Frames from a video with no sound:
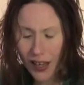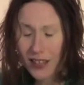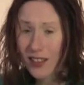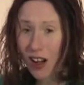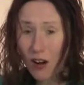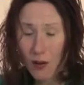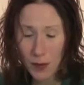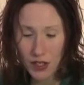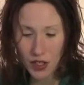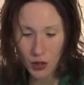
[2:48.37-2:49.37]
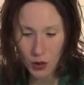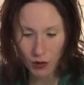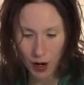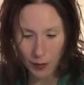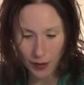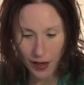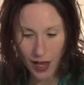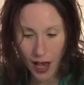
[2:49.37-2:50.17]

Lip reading: As Cara pushed the door open,